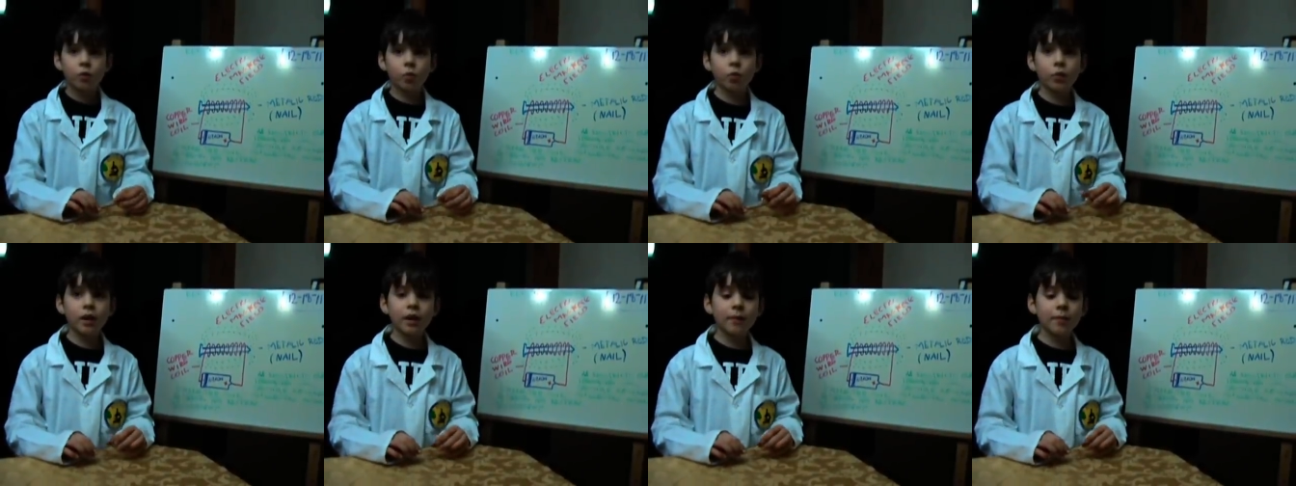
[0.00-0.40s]

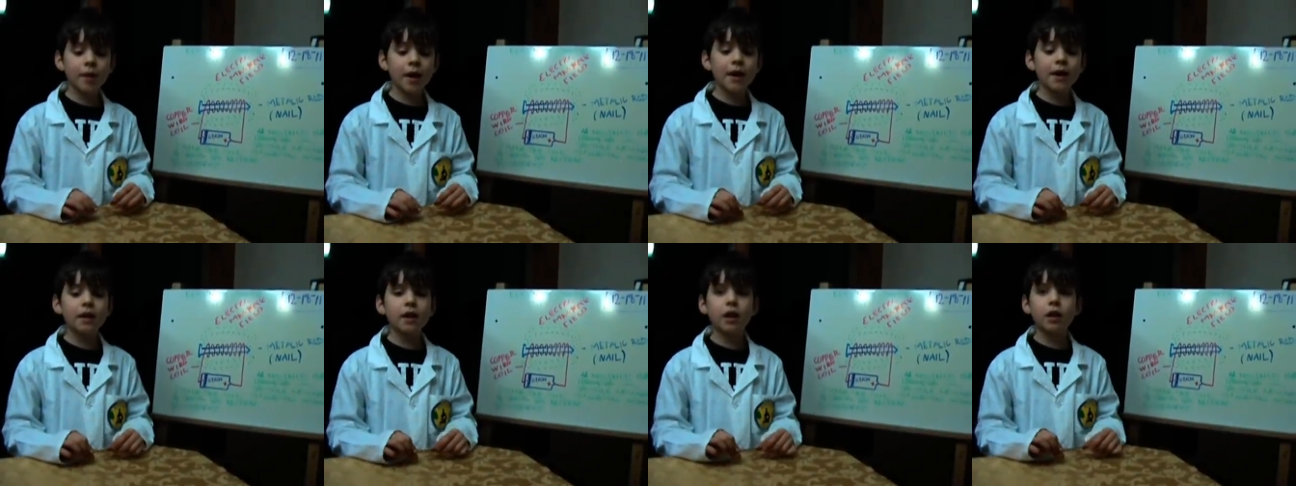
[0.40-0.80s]
We
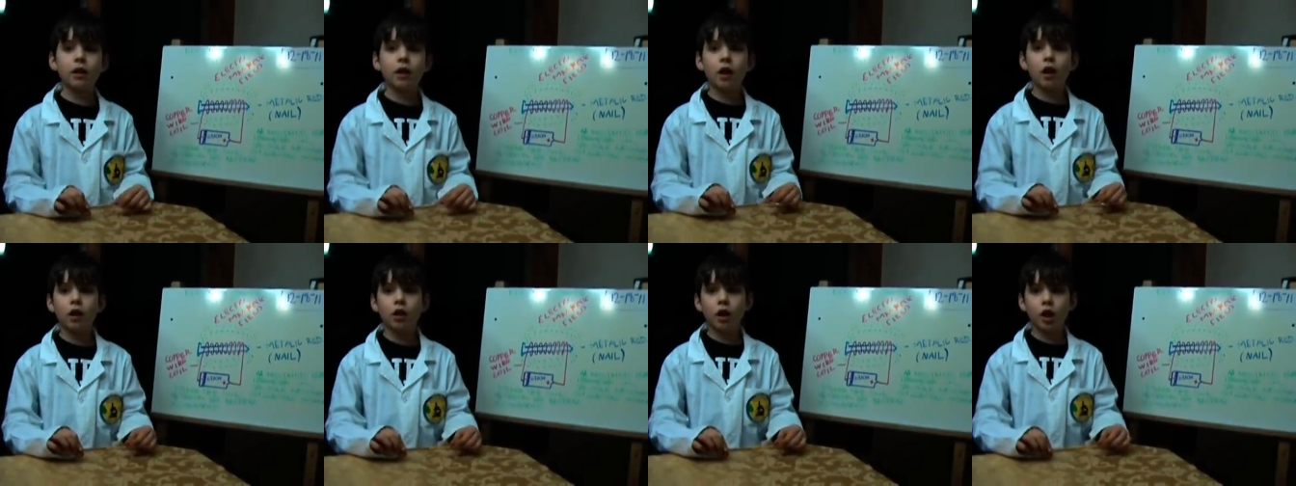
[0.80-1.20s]
made an
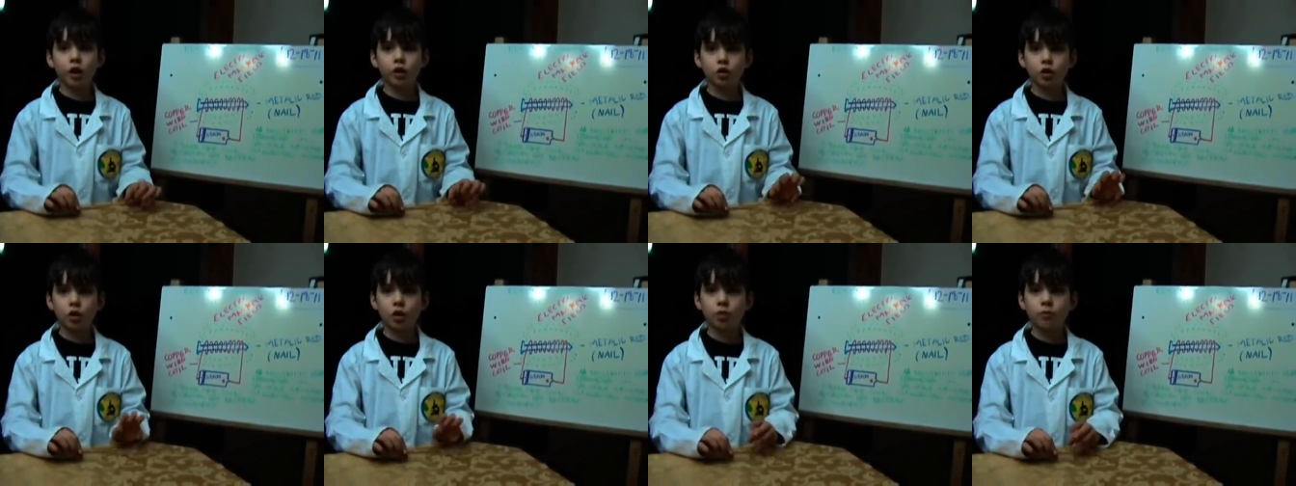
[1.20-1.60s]

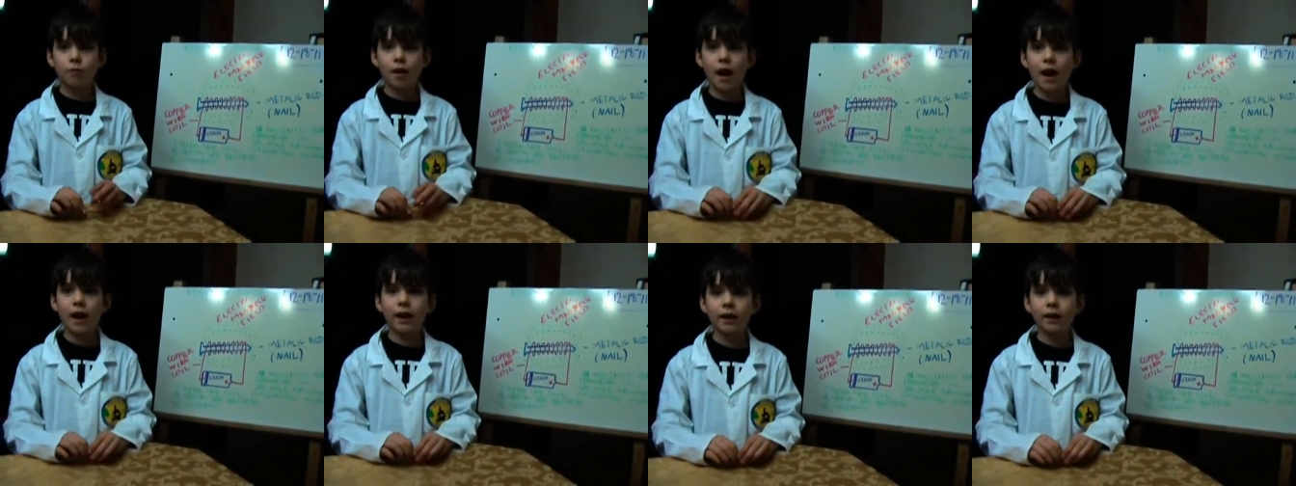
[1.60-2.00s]
electrical
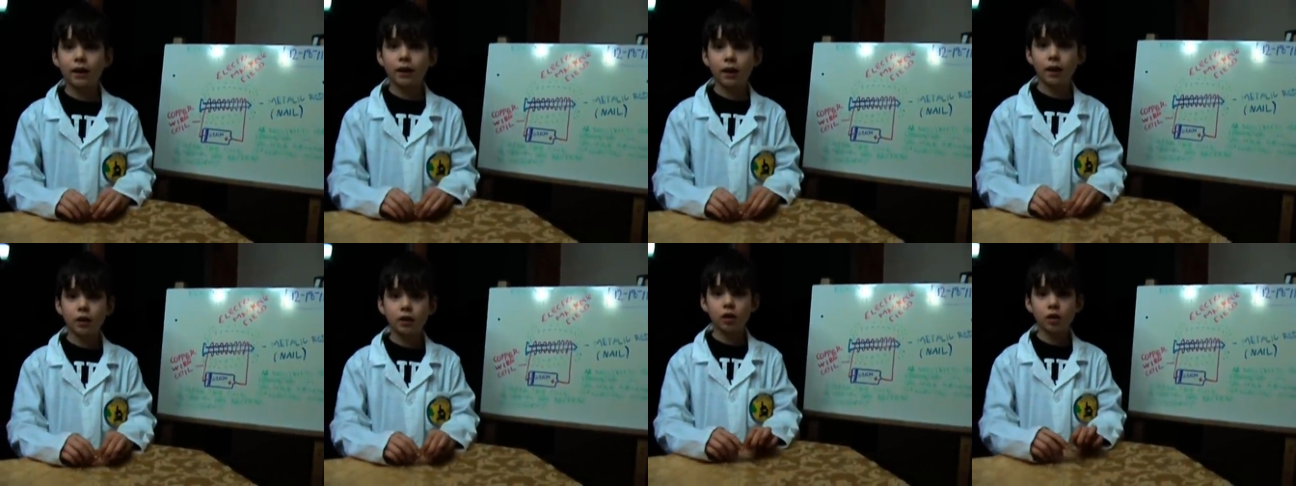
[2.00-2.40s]

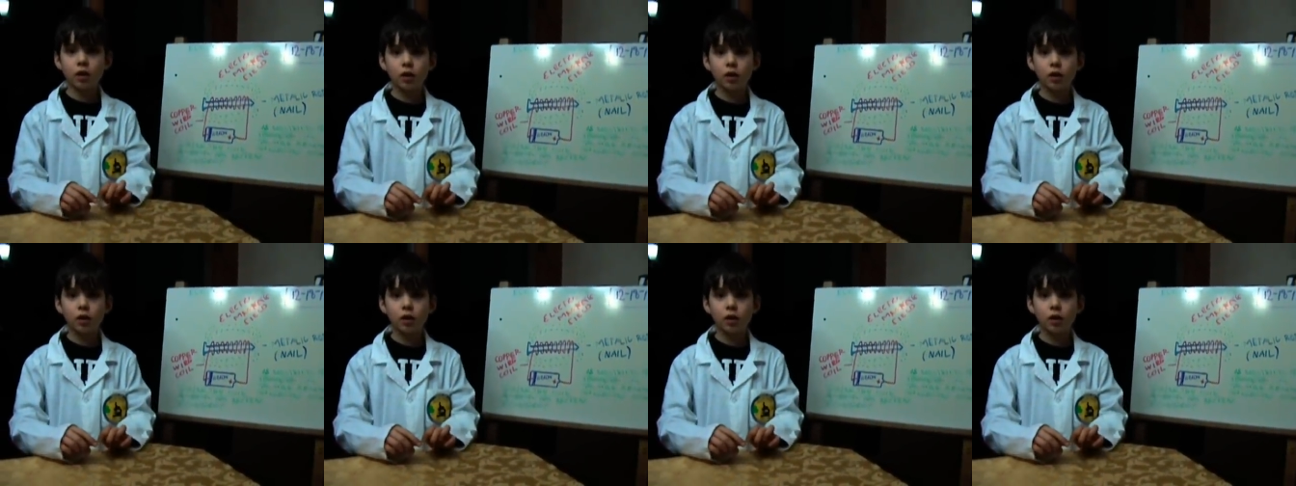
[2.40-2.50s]
magnet.